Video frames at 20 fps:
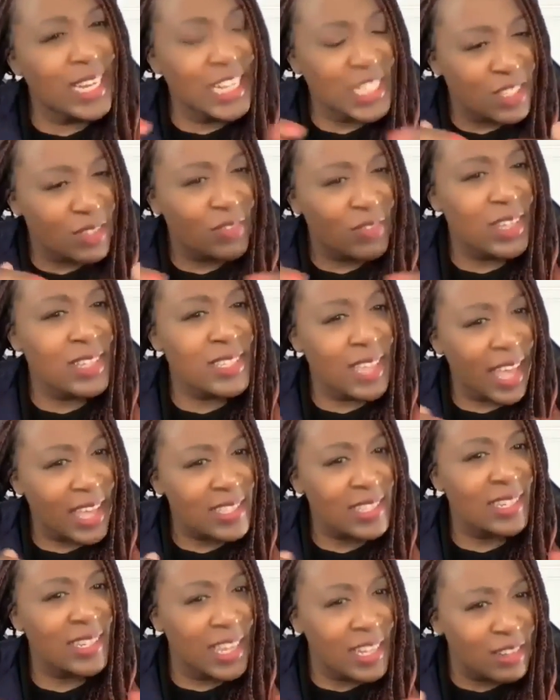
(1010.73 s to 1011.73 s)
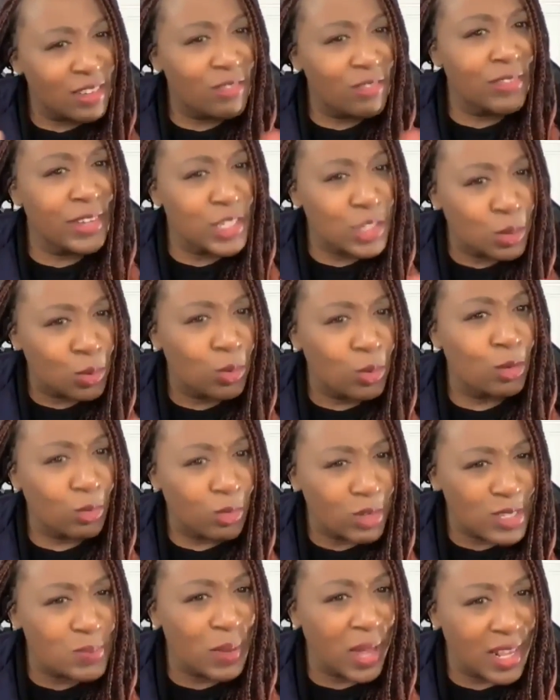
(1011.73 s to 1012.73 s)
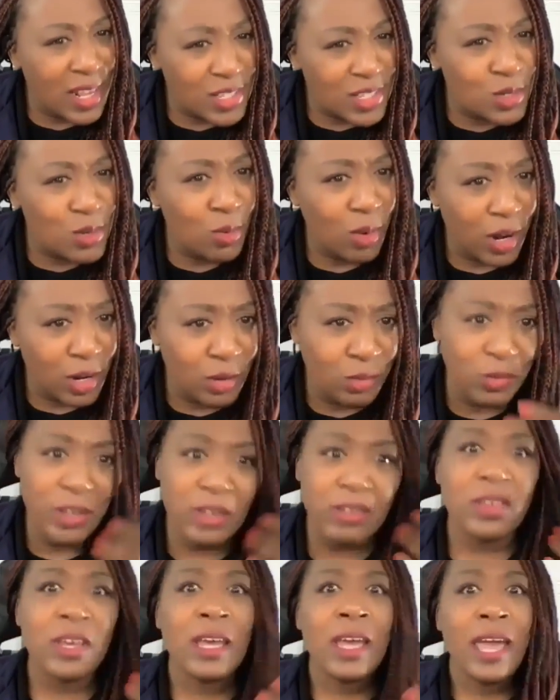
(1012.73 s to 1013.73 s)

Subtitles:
of us has an individual response to our grief.